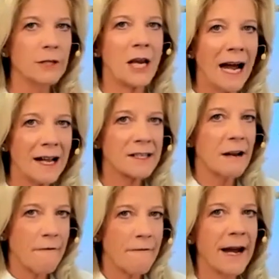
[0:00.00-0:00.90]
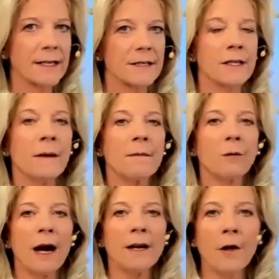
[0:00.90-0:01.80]
which has an effect
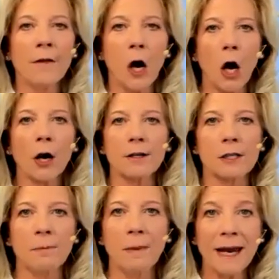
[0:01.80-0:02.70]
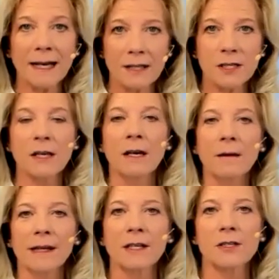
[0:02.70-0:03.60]
right on the heart space
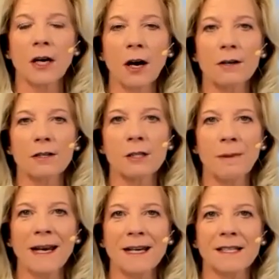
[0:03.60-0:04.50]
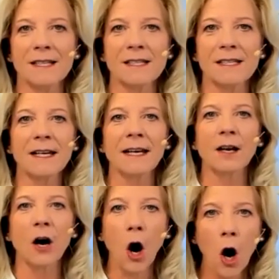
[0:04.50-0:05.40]
because the heart space is
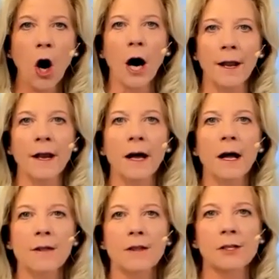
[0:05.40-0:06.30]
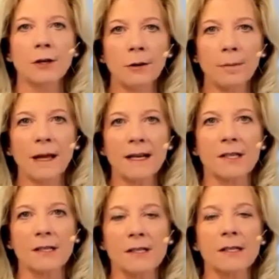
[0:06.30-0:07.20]
sitting on the solar
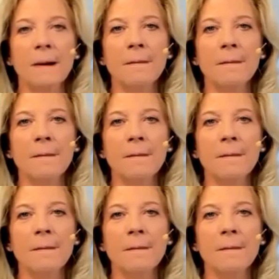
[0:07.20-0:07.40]
plexus.